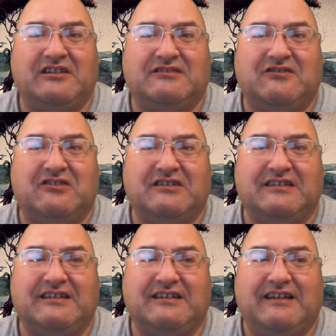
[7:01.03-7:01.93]
as long
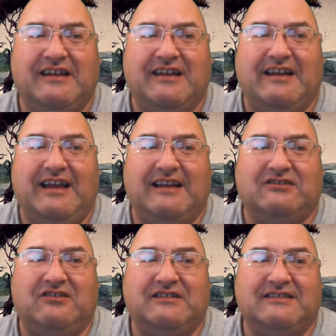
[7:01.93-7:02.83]
as,
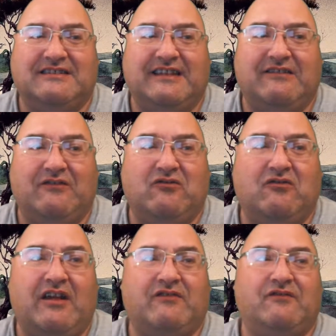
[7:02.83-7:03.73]
as long as they
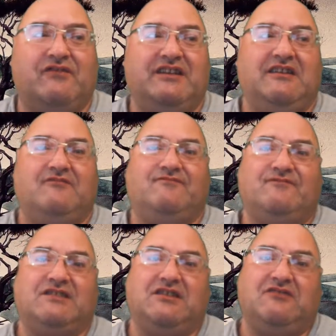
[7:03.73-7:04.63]
will have the video.
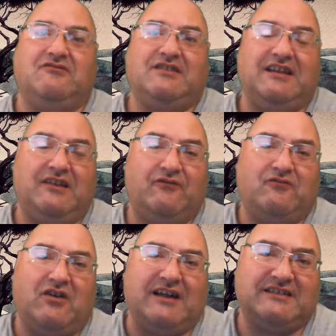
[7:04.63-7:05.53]
So thank you for
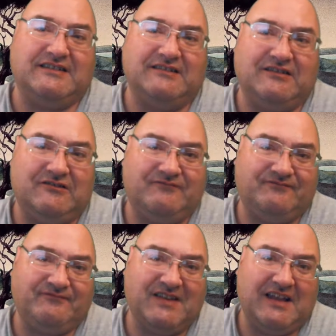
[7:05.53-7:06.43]
watching.
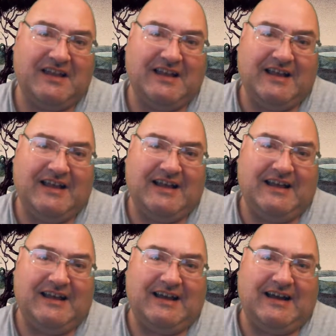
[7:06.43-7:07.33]

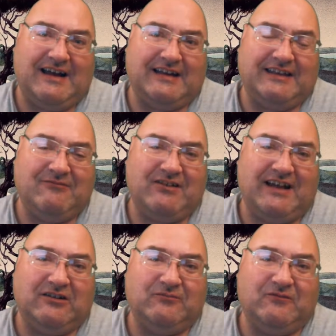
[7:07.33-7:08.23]
Uh, keep an
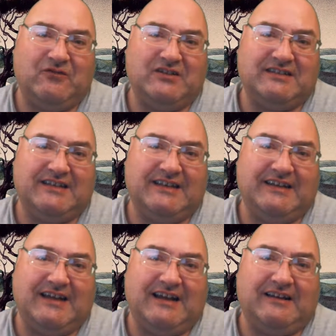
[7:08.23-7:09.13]
eye open for this
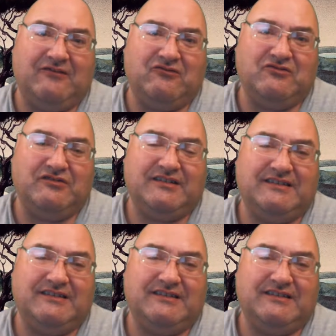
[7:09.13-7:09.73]
and I will